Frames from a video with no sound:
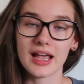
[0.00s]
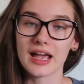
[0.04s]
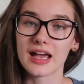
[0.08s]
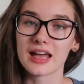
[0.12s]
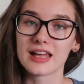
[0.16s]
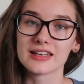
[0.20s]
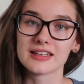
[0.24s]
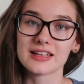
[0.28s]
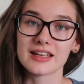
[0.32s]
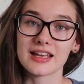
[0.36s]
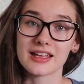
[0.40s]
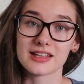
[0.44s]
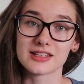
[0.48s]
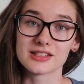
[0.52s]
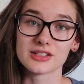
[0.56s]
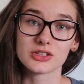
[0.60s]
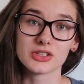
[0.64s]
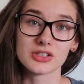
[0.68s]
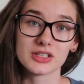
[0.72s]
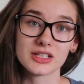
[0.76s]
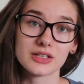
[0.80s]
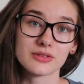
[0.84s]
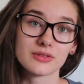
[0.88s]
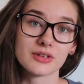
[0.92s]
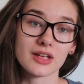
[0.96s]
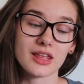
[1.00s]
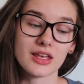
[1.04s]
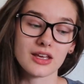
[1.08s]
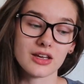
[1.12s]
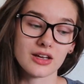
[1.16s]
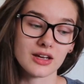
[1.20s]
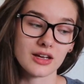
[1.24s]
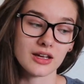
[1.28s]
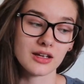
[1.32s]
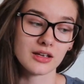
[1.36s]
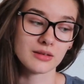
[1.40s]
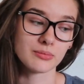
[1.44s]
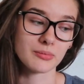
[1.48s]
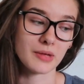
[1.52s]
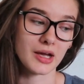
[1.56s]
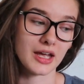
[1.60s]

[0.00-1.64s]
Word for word: and it's looking really good.